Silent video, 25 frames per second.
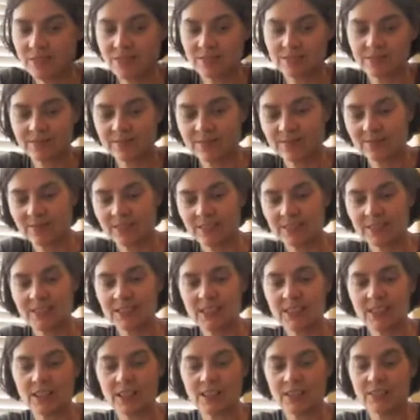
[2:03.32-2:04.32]

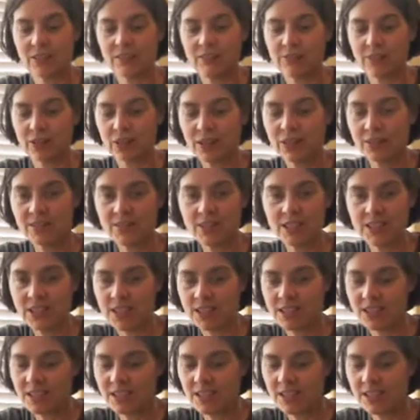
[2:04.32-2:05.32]
full of
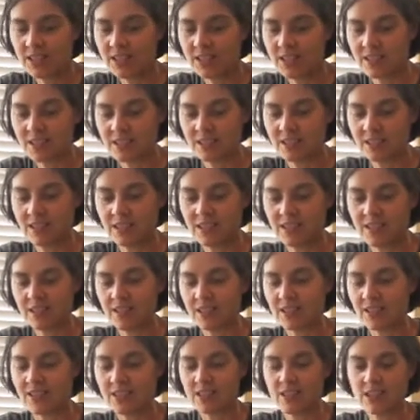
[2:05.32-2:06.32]
seeds,
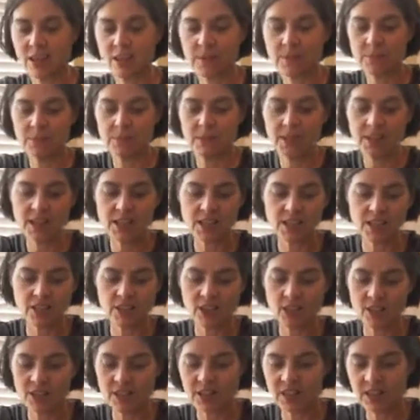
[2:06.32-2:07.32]
some that I
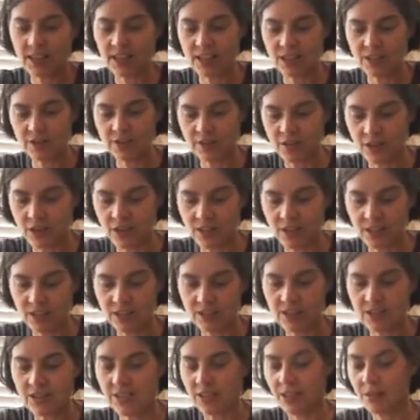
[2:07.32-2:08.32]
started last fall,
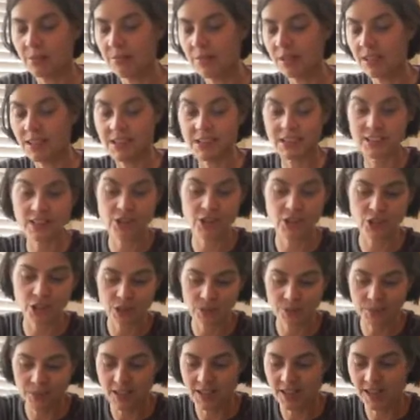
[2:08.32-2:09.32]
some that didn't
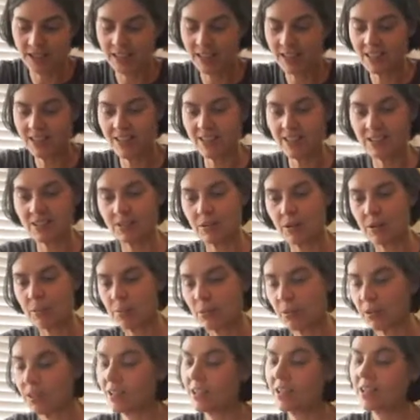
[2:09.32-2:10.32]
germinate, and so I
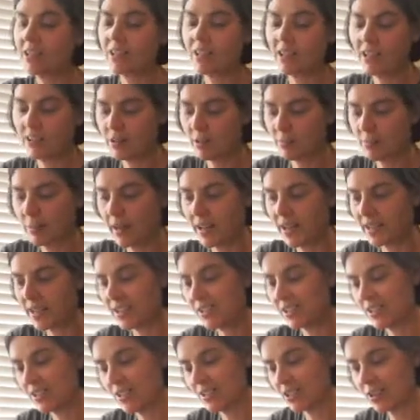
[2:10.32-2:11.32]
put in another
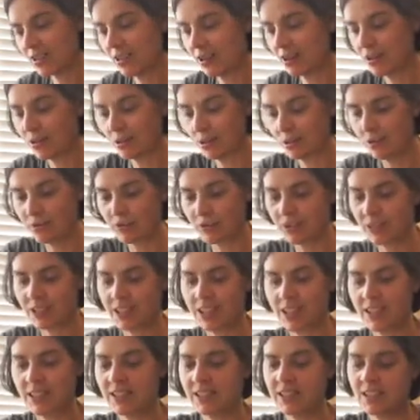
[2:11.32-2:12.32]
baggie to start over
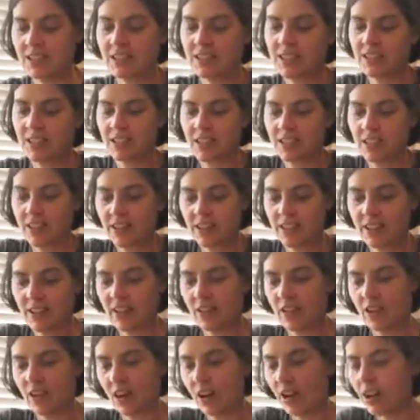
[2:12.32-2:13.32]
again.
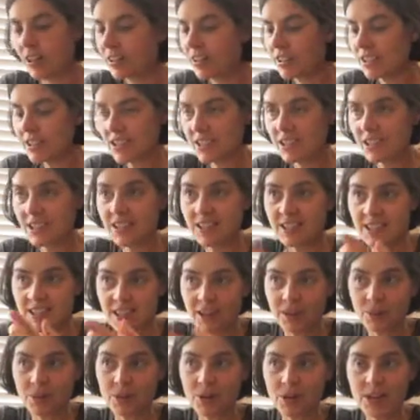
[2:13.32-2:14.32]
All the seeds
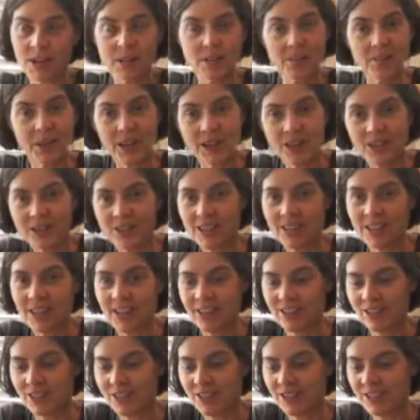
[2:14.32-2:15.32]
that were in my
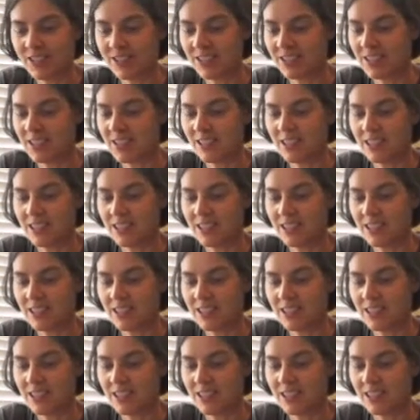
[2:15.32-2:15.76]
greenhouse.